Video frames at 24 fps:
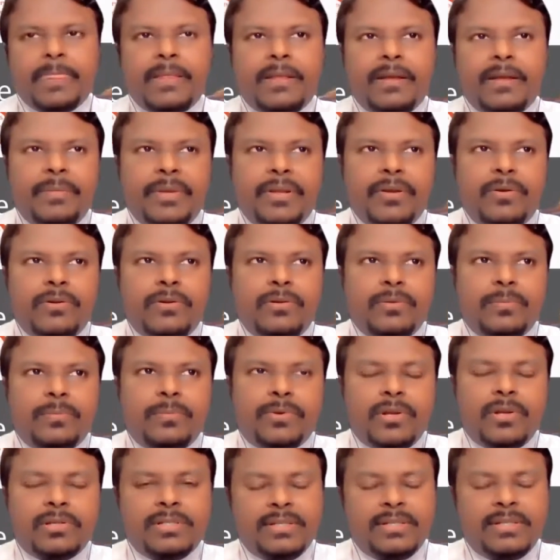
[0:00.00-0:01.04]
Coming on to
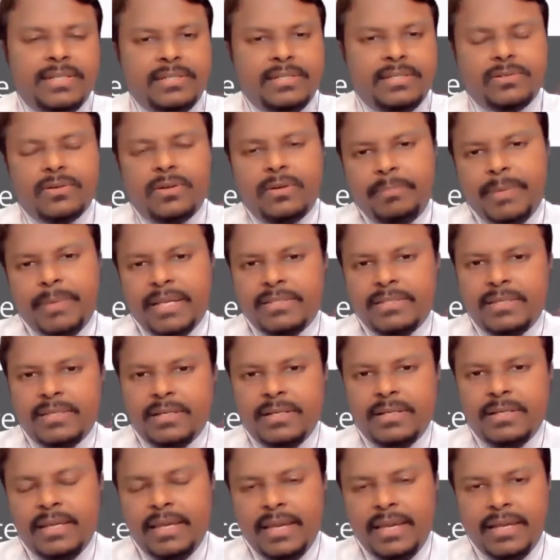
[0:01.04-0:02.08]
prostate, see, it's all
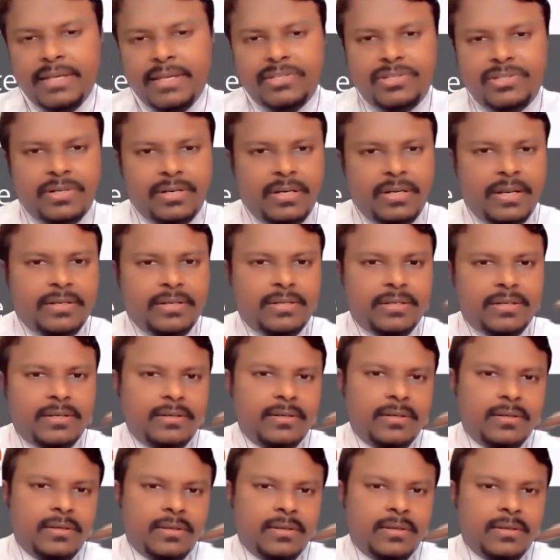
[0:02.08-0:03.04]
basically age related.